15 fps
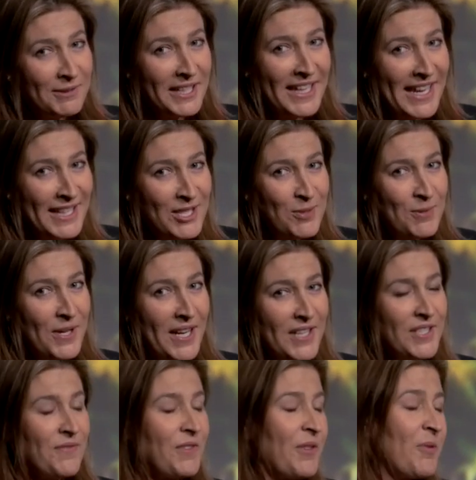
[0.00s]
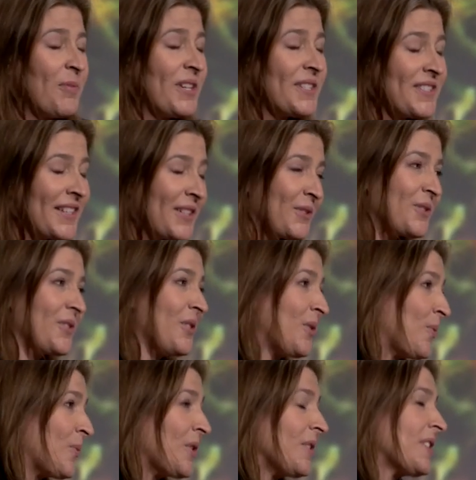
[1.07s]
great X prize for the best thinkers in
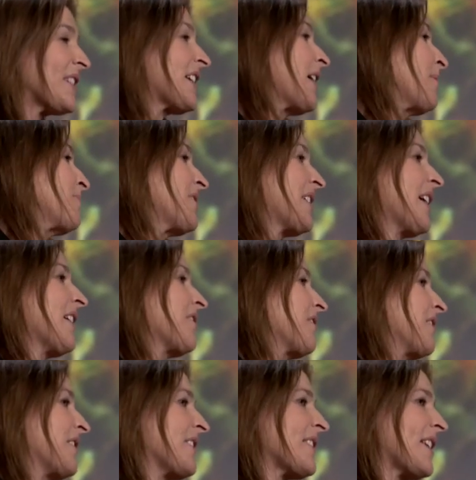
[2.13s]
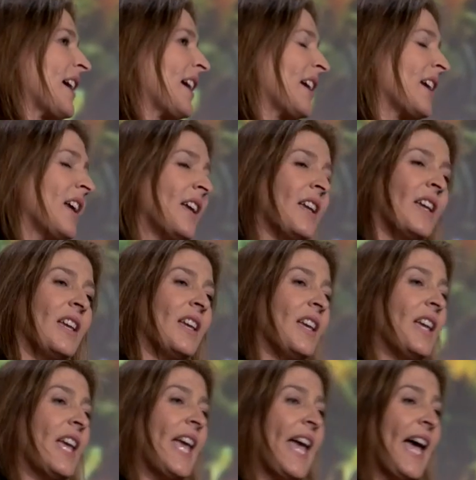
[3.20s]
the world to come together and say,
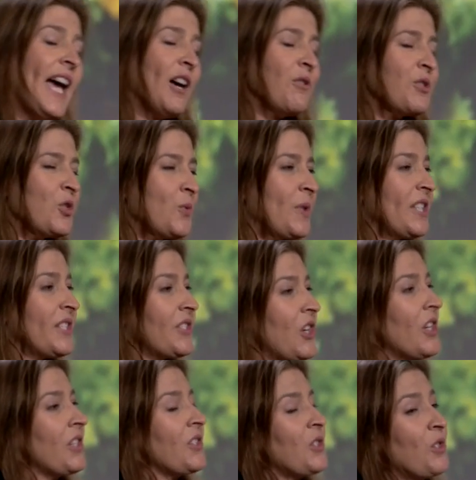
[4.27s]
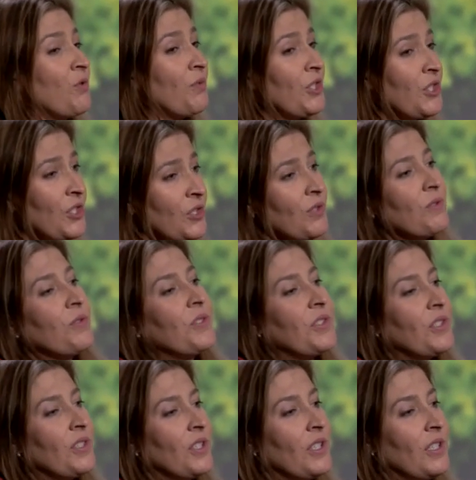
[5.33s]
how do we start to
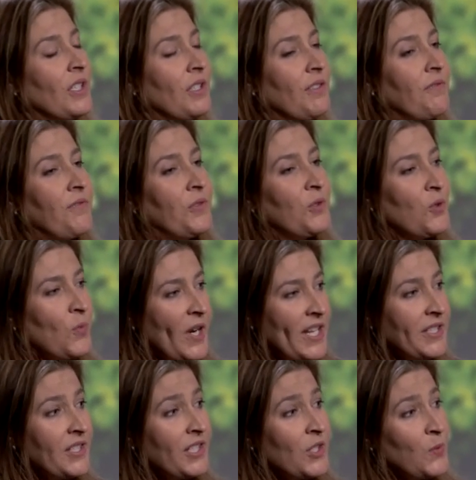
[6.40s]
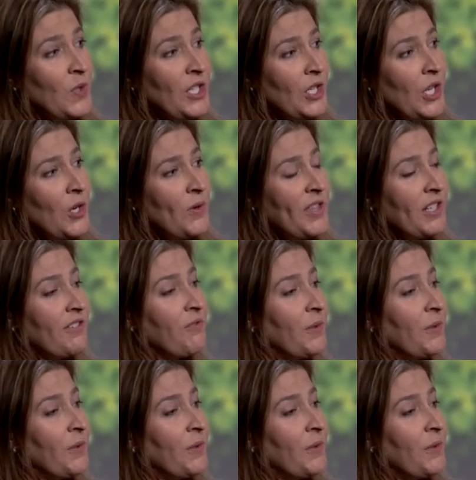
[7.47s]
reduce food waste? Because we know that